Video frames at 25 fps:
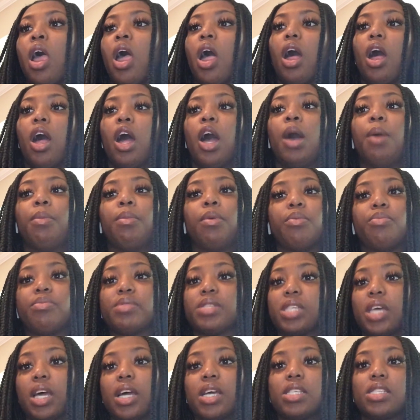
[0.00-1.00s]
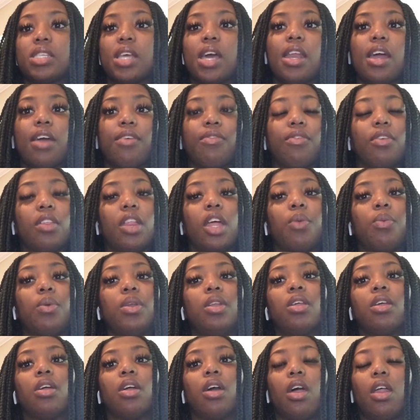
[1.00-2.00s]
But besides that, I feel like we
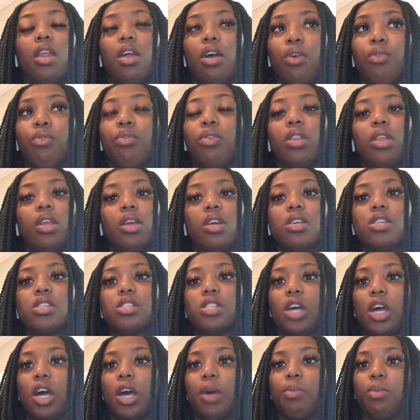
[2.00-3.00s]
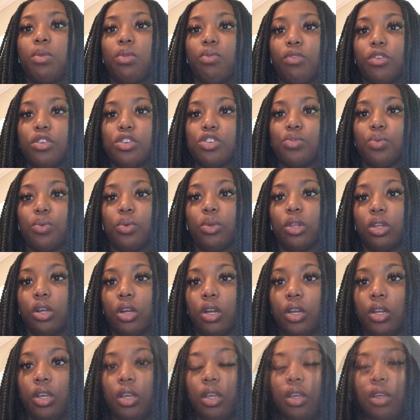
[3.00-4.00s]
did a really good job with virtual
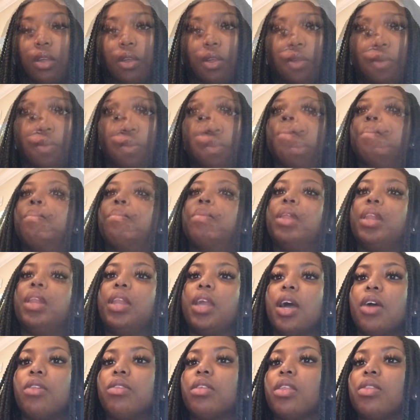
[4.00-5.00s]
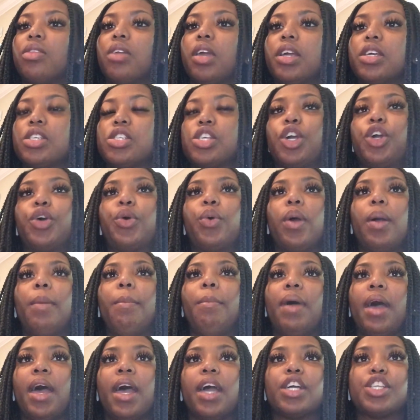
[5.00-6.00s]
learning. But now that things are going
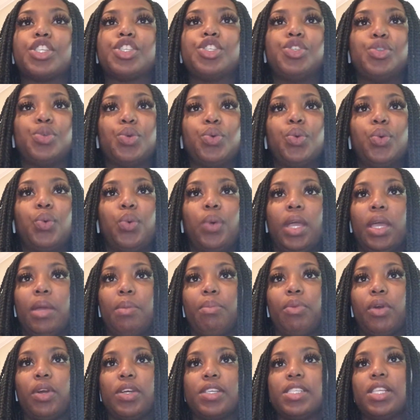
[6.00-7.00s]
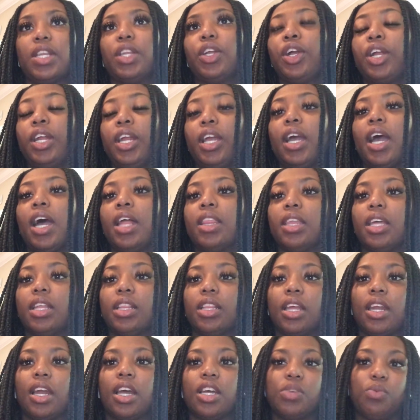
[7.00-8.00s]
back to in-person learning, I
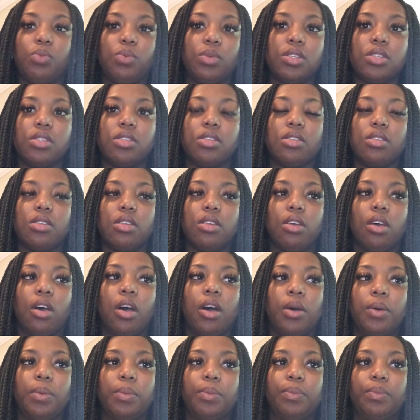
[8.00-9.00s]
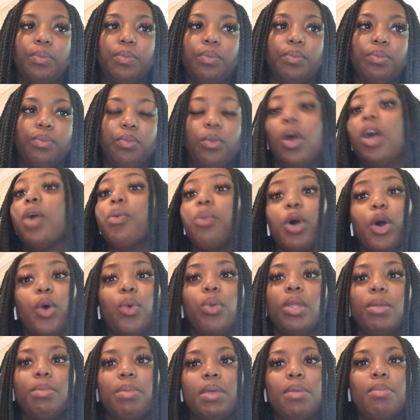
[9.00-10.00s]
think that it would
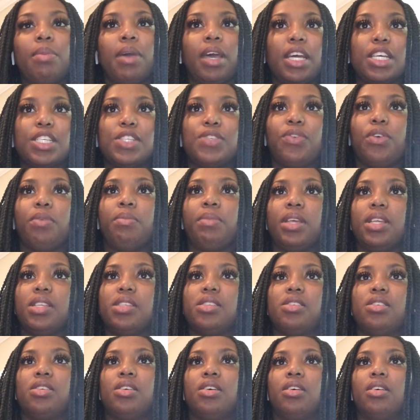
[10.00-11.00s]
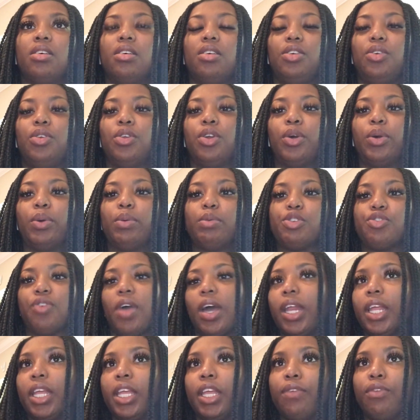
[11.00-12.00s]
only be best for me to,
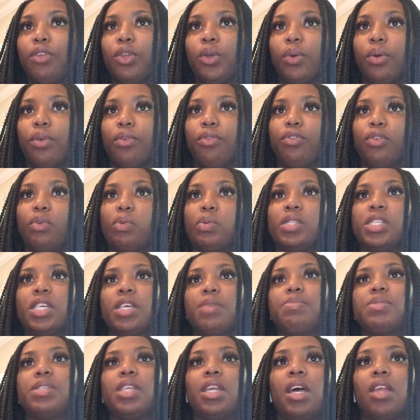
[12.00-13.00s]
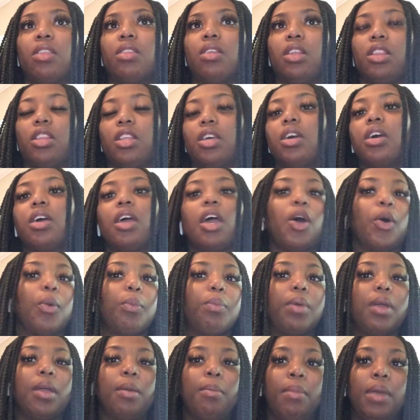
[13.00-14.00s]
try to give you a few tips that I think could
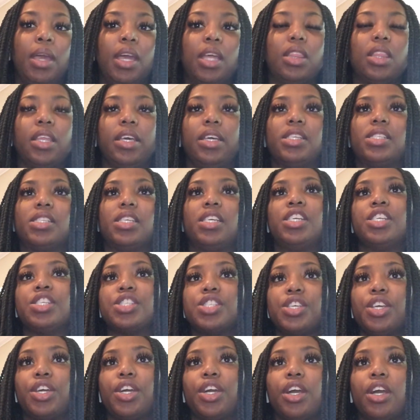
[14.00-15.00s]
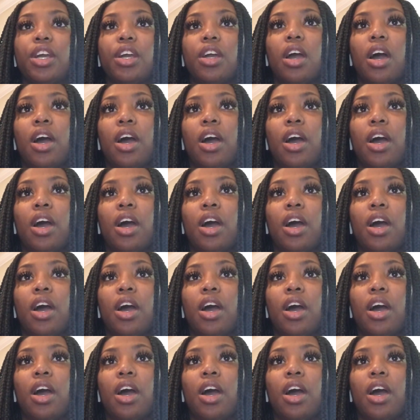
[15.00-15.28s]
help and make things easier.